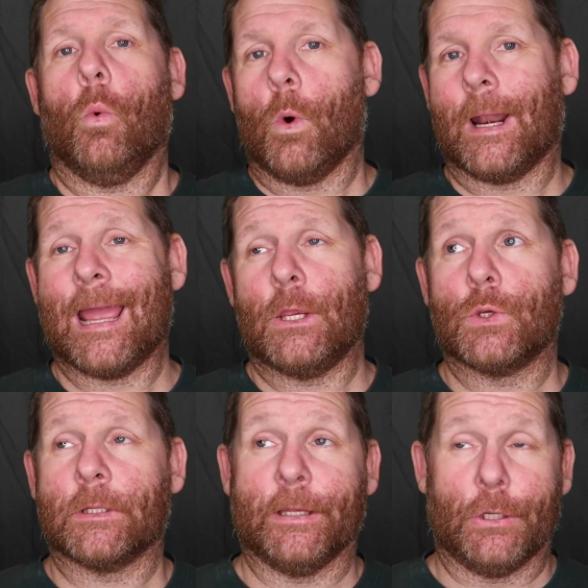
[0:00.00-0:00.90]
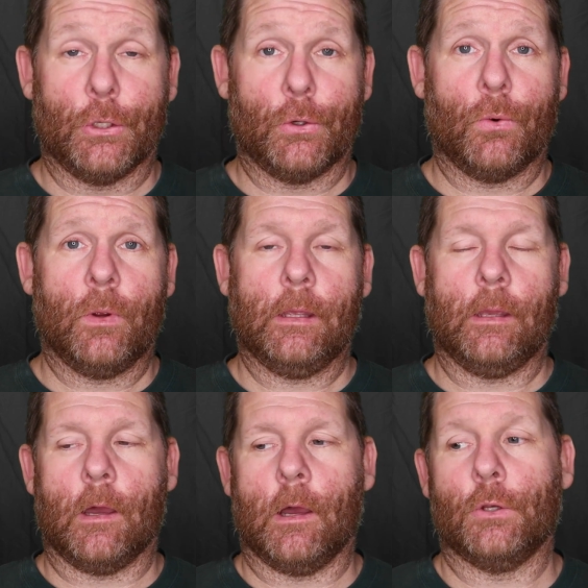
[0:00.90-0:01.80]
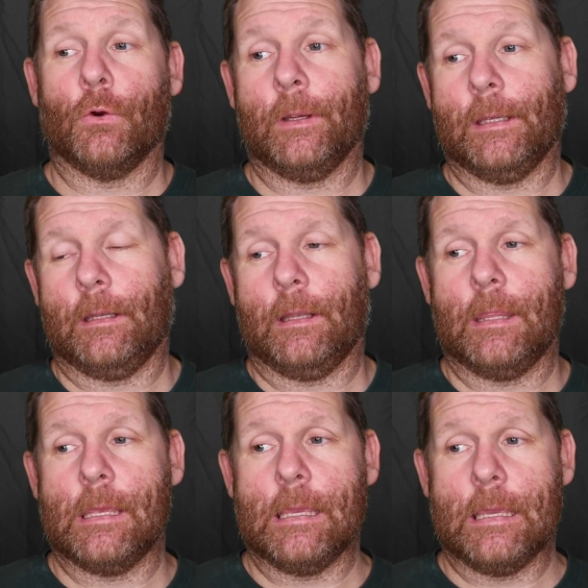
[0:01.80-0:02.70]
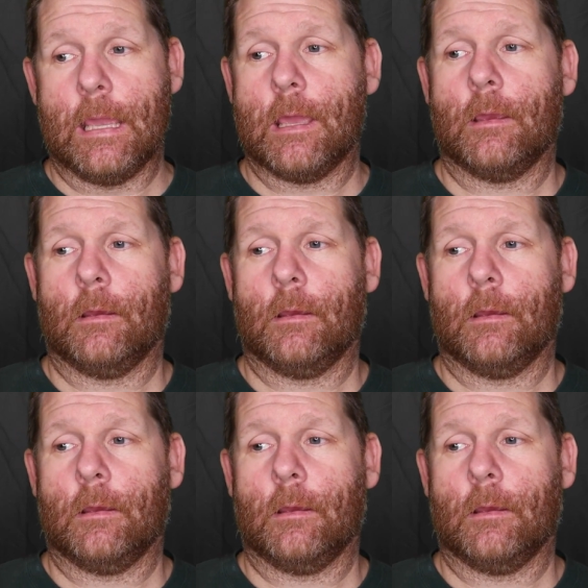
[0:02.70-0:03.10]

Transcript: What I usually do uh, during the